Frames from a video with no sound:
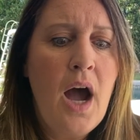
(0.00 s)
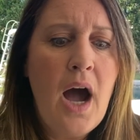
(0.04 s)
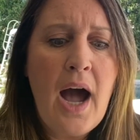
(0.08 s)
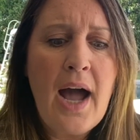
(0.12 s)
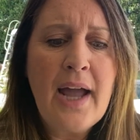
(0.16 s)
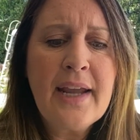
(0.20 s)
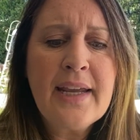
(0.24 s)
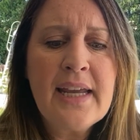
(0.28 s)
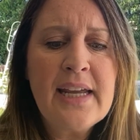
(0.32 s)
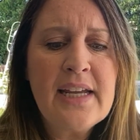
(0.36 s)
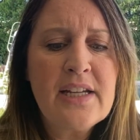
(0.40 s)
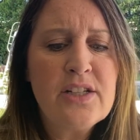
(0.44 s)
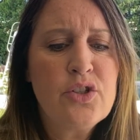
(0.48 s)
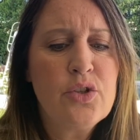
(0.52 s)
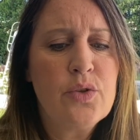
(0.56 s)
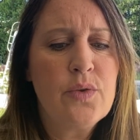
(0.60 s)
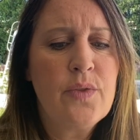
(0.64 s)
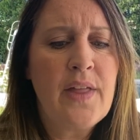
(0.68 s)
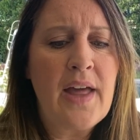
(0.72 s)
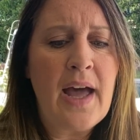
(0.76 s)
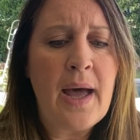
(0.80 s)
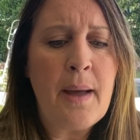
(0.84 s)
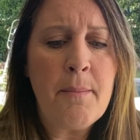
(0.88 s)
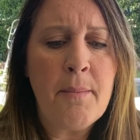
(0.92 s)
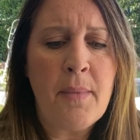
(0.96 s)
I can't do
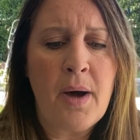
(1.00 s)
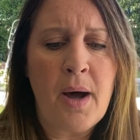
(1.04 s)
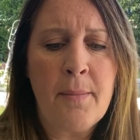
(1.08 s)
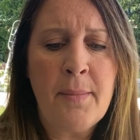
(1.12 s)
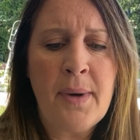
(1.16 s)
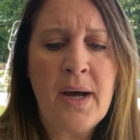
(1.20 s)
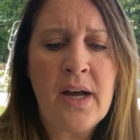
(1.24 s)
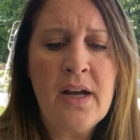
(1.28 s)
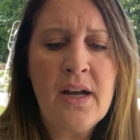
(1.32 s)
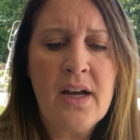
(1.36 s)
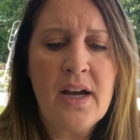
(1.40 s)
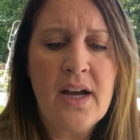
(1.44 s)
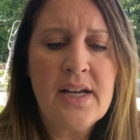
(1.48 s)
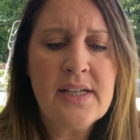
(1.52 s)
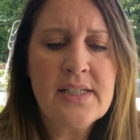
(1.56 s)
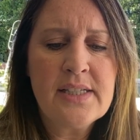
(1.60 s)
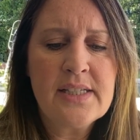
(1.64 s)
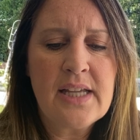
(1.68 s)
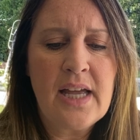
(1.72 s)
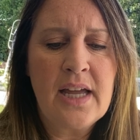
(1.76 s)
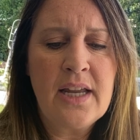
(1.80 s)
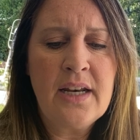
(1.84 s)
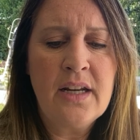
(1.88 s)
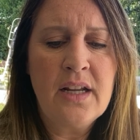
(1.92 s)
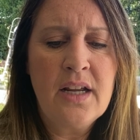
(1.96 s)
that, Mama, I
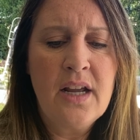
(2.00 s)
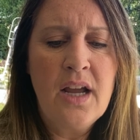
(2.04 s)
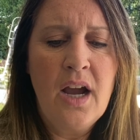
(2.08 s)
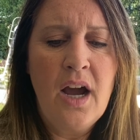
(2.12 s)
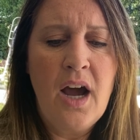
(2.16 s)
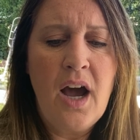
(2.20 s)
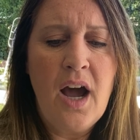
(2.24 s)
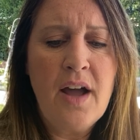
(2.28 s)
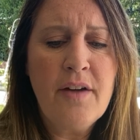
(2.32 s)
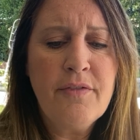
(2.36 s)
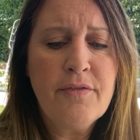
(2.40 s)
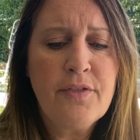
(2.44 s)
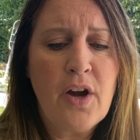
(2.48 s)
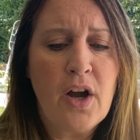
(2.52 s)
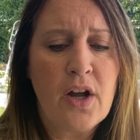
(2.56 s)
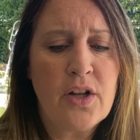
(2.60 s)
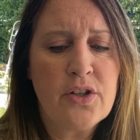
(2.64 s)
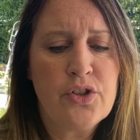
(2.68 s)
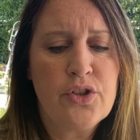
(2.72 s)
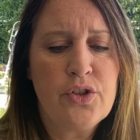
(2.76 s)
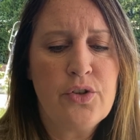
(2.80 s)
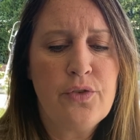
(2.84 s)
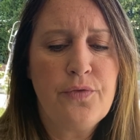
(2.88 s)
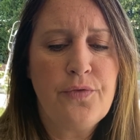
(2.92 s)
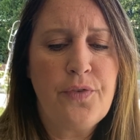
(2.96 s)
said. I've gone
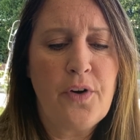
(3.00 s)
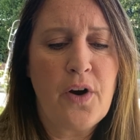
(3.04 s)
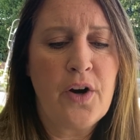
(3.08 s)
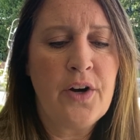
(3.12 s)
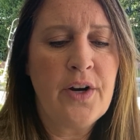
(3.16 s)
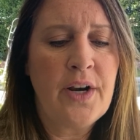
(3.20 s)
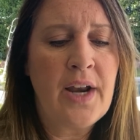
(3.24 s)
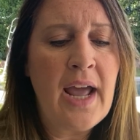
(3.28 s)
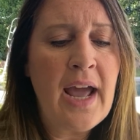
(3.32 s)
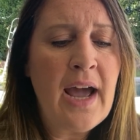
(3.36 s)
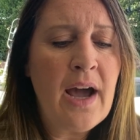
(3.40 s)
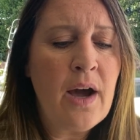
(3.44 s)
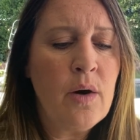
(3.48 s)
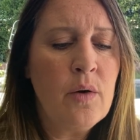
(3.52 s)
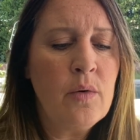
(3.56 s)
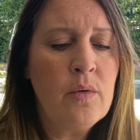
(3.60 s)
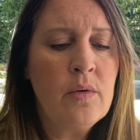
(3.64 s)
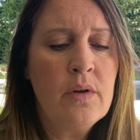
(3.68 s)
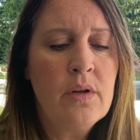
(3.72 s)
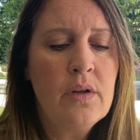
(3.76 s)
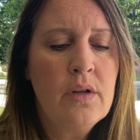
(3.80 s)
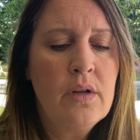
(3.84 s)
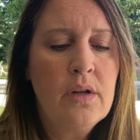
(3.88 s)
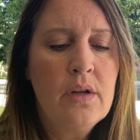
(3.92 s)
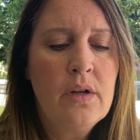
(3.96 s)
too far now.
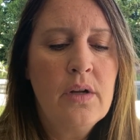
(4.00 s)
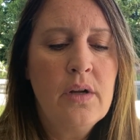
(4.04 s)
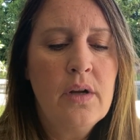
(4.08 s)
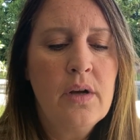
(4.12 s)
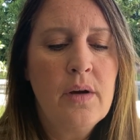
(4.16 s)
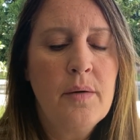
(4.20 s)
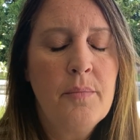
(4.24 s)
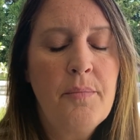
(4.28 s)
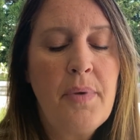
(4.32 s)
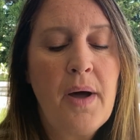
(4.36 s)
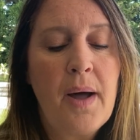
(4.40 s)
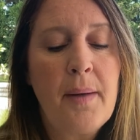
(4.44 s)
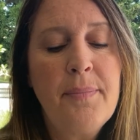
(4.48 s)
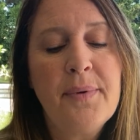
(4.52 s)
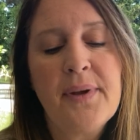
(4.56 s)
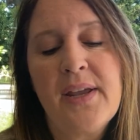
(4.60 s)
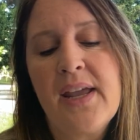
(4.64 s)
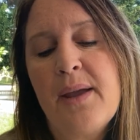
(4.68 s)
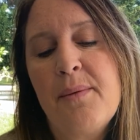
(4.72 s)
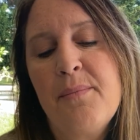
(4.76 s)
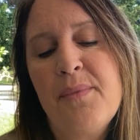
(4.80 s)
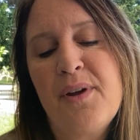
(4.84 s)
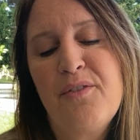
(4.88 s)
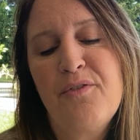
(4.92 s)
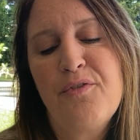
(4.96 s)
Papa
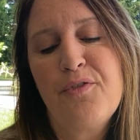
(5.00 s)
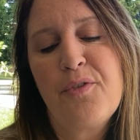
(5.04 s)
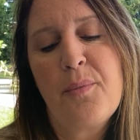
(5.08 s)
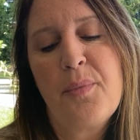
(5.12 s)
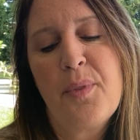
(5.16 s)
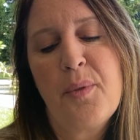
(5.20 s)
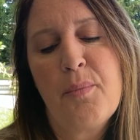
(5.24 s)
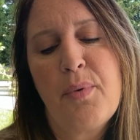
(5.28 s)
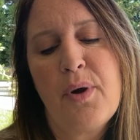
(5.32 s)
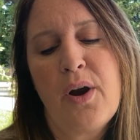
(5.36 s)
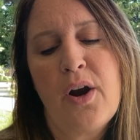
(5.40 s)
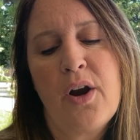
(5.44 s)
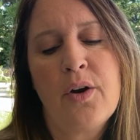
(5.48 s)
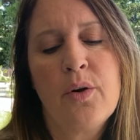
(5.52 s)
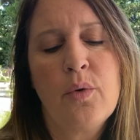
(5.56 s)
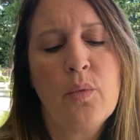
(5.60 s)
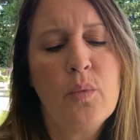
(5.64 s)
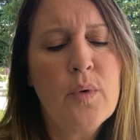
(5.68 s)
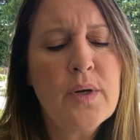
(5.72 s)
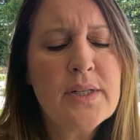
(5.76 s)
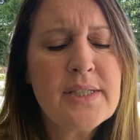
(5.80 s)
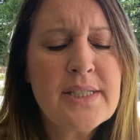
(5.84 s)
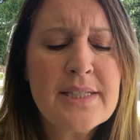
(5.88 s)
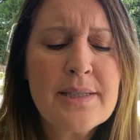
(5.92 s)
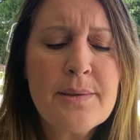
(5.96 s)
came in from the barn.
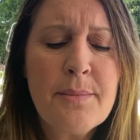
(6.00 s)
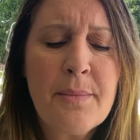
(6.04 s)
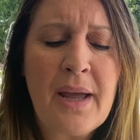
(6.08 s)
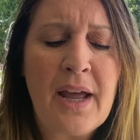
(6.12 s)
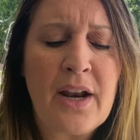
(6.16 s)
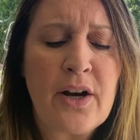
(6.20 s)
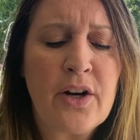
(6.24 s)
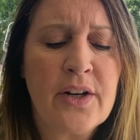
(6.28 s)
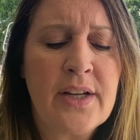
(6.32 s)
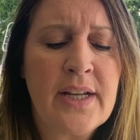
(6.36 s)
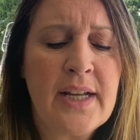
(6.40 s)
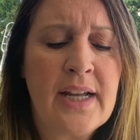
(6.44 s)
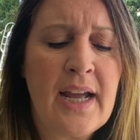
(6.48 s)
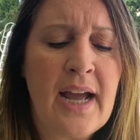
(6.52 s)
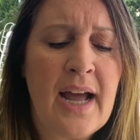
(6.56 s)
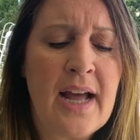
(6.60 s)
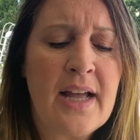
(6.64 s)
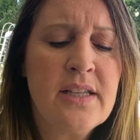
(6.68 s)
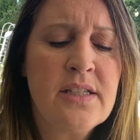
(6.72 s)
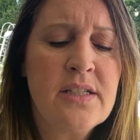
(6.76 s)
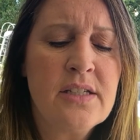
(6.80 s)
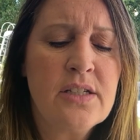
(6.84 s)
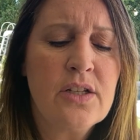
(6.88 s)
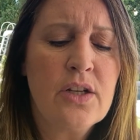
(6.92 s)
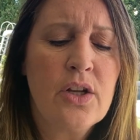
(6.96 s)
What's the matter, he
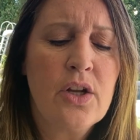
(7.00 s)
asked.